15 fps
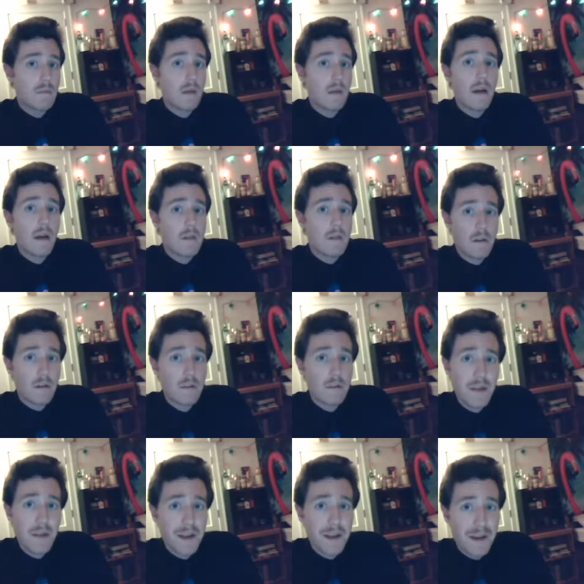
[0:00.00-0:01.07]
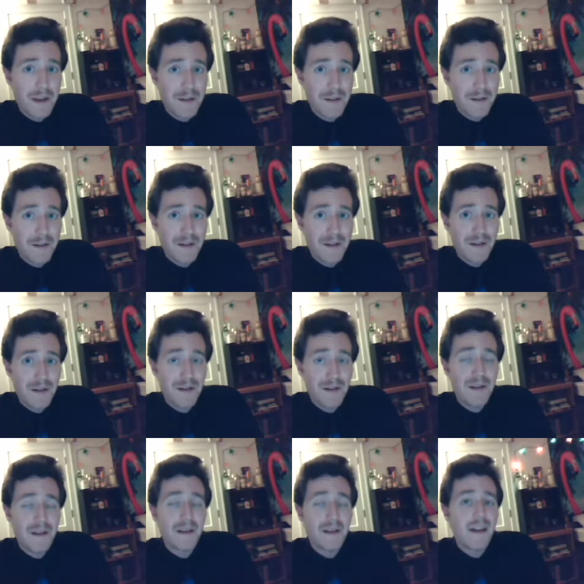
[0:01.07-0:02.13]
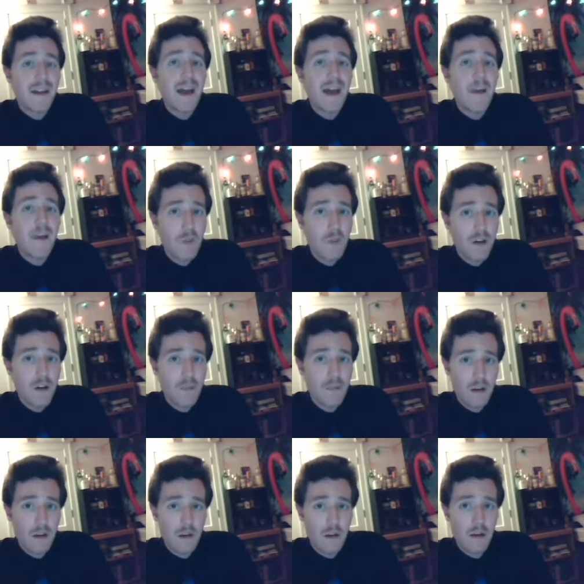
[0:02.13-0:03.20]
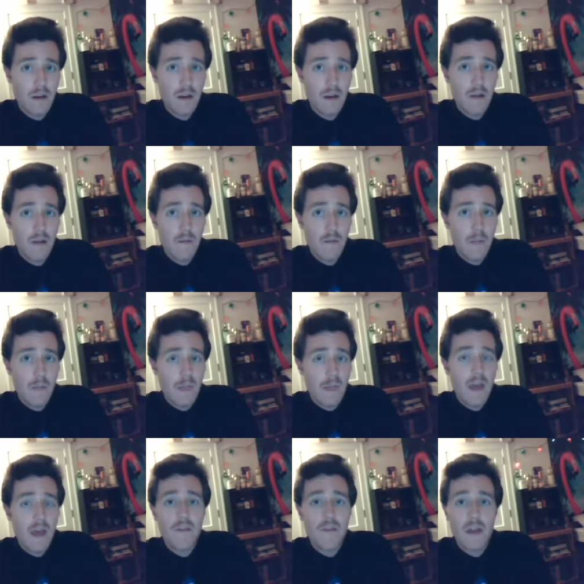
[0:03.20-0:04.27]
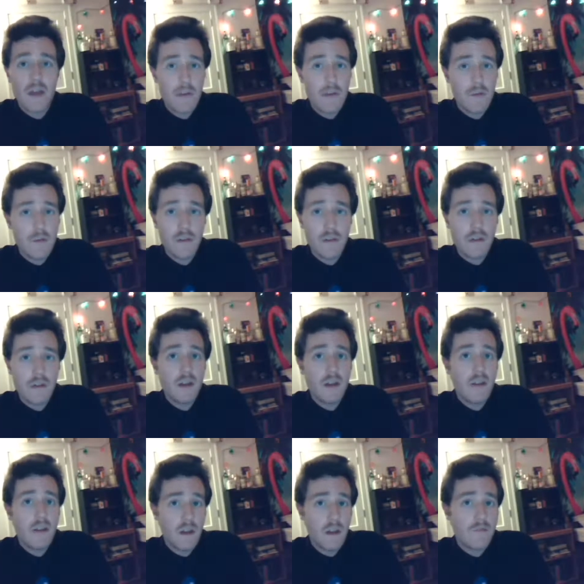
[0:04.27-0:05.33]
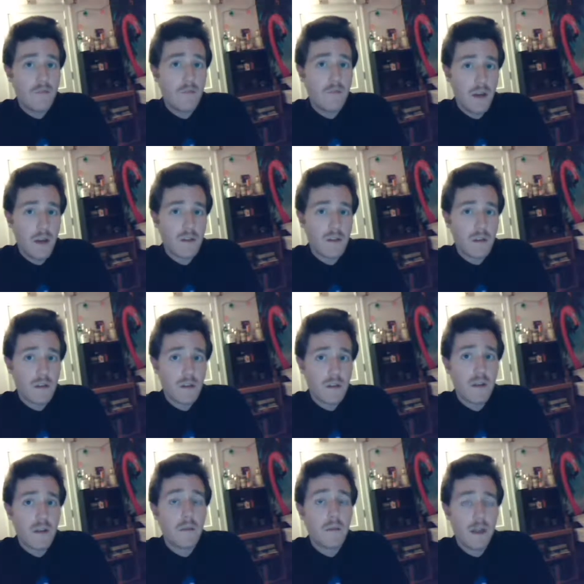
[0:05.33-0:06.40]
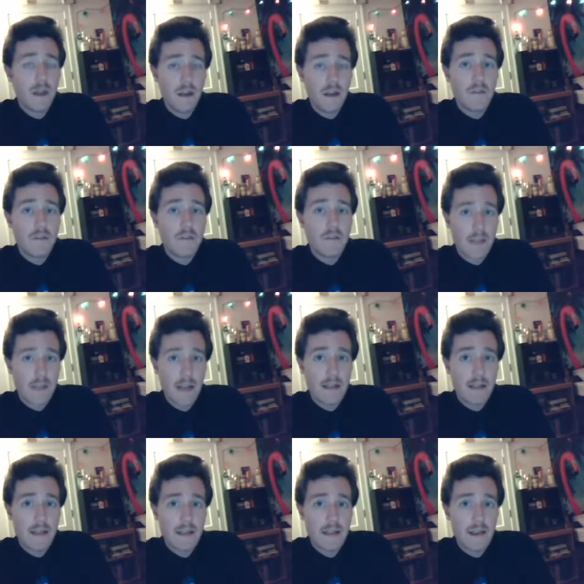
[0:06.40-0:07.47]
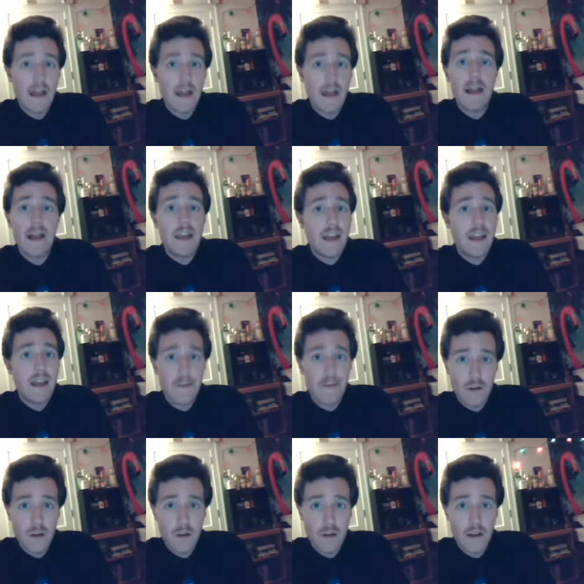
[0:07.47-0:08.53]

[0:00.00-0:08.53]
I don't know. Too many to count. How often have I ever used any of that information in my life to date? Never.